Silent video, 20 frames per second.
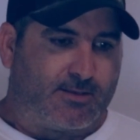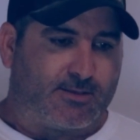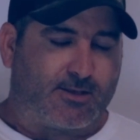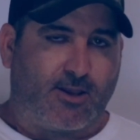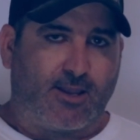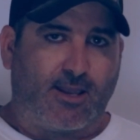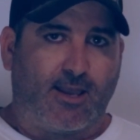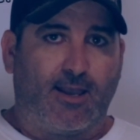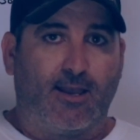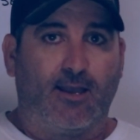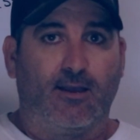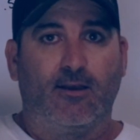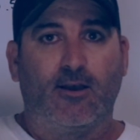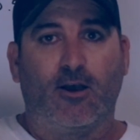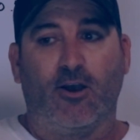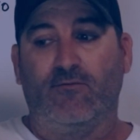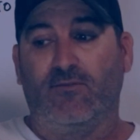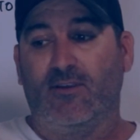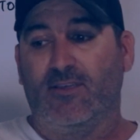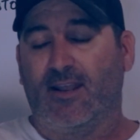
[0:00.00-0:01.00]
So yeah,
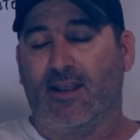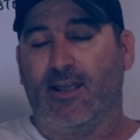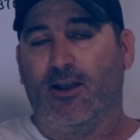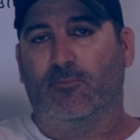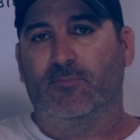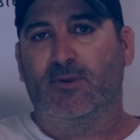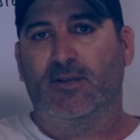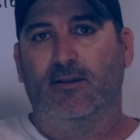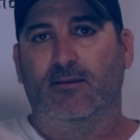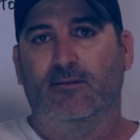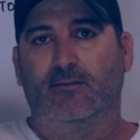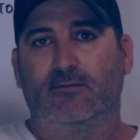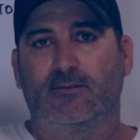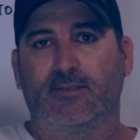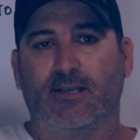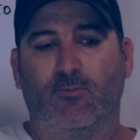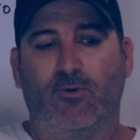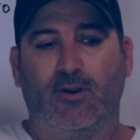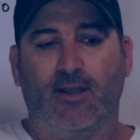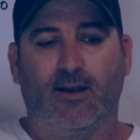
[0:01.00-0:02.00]
hopefully that helped
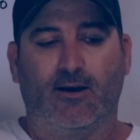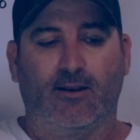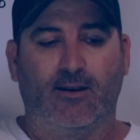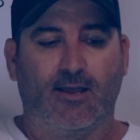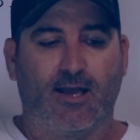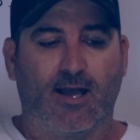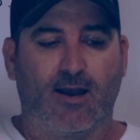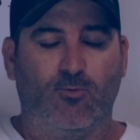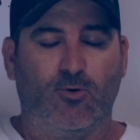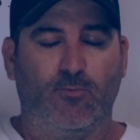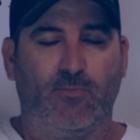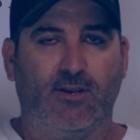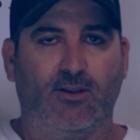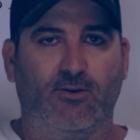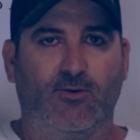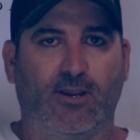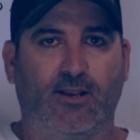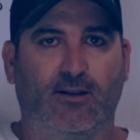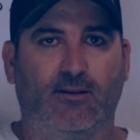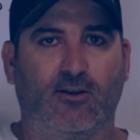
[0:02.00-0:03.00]
someone out. We'll be
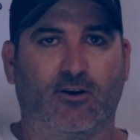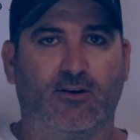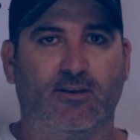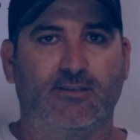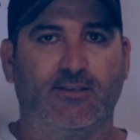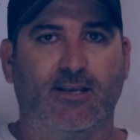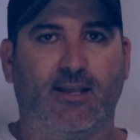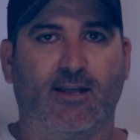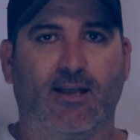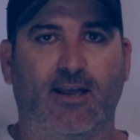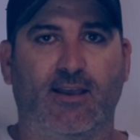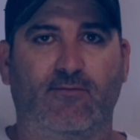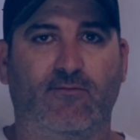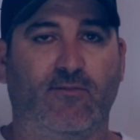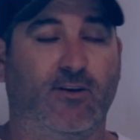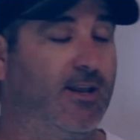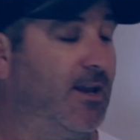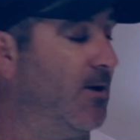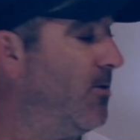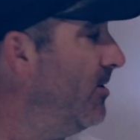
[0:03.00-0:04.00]
doing, like I said, a
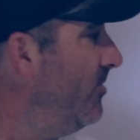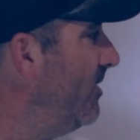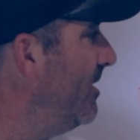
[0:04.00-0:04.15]
video